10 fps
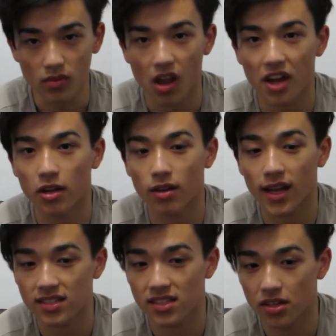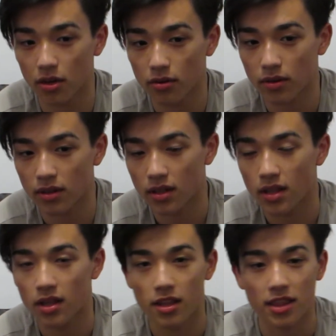And I like to note
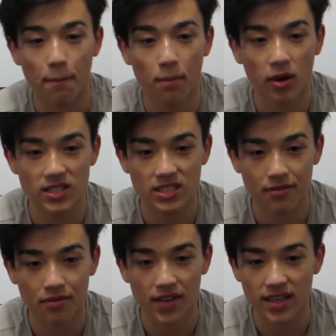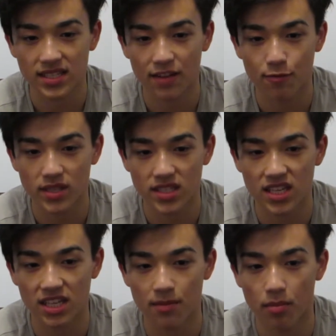that positive effects have been
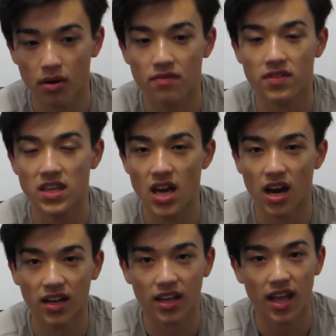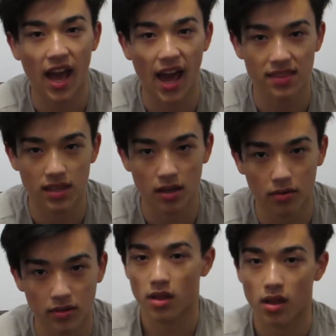seen in both the young and the
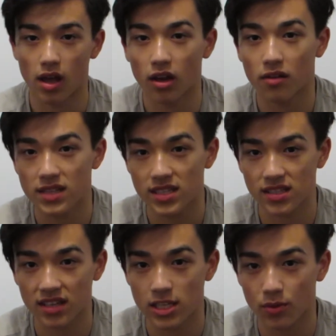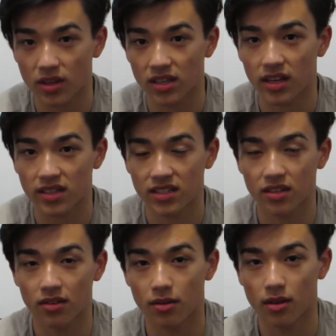old. A lot of these studies were conducted
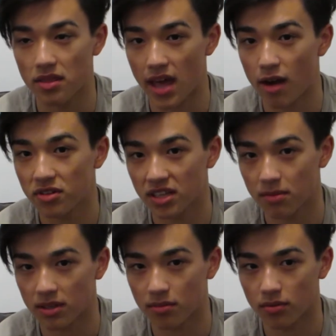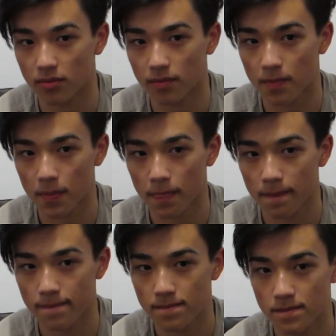on the elderly people.
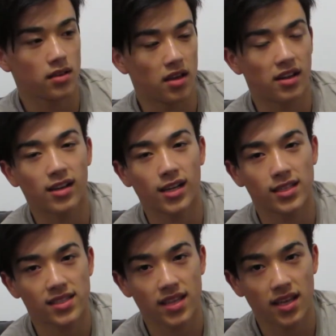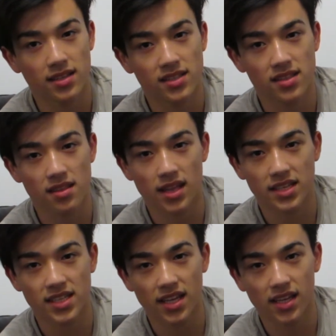And I like to say that
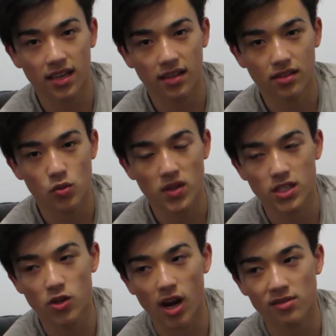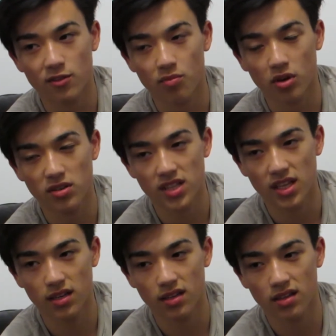taking 20 grams of
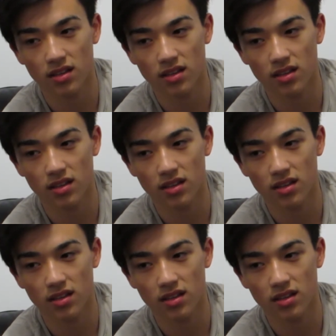protein